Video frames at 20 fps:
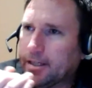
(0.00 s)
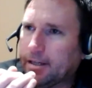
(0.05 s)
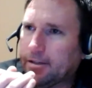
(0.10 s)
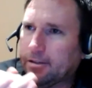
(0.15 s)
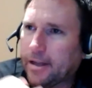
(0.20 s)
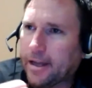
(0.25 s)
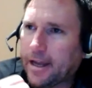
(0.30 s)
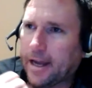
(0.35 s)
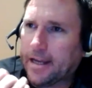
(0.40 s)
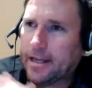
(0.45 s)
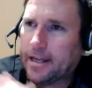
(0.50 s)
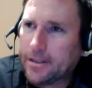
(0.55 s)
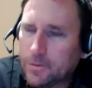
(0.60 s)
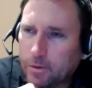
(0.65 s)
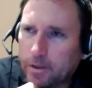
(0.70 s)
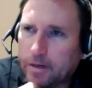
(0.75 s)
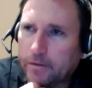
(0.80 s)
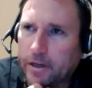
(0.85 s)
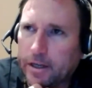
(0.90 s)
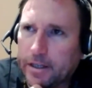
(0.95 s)
how, like, I guess
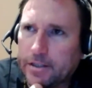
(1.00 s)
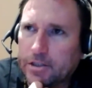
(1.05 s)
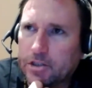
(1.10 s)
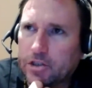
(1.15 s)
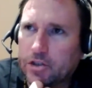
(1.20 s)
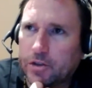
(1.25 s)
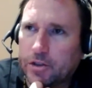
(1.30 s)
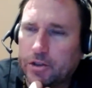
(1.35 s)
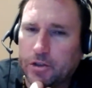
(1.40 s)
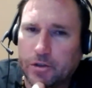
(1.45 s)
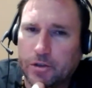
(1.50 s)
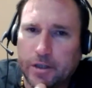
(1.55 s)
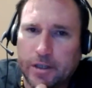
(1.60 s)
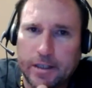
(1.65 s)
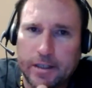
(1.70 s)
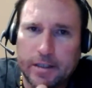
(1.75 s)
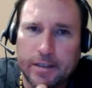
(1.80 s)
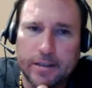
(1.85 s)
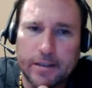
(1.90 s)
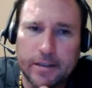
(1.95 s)
whatever industry you're
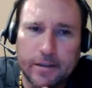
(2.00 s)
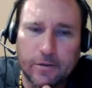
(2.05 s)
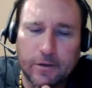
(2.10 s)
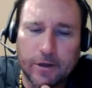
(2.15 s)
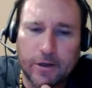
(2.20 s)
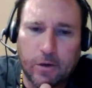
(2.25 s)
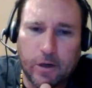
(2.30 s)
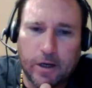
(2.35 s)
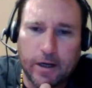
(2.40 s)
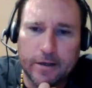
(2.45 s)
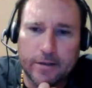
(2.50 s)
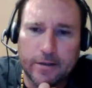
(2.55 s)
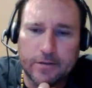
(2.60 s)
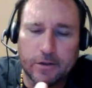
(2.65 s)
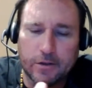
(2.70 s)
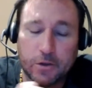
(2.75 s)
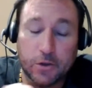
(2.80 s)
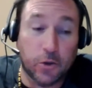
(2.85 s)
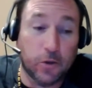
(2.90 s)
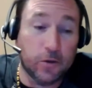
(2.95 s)
in requires
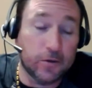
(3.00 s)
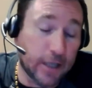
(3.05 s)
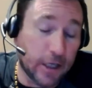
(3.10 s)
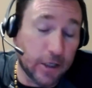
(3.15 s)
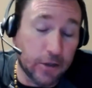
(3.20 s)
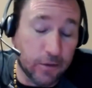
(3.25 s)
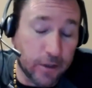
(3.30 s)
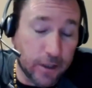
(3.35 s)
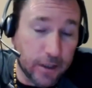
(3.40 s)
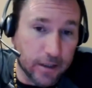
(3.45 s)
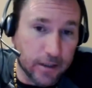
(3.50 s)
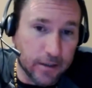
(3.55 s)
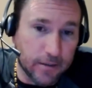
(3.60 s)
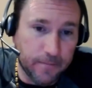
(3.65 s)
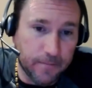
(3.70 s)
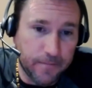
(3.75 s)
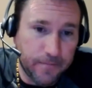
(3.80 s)
the tools that you need.